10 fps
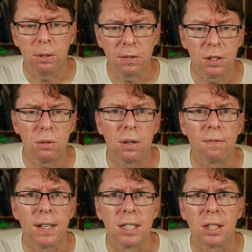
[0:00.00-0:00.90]
we've still
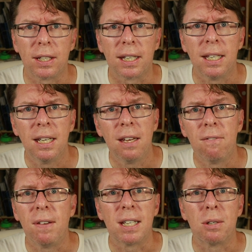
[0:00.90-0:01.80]
got things like
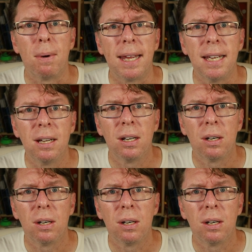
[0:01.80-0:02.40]
fixed wing,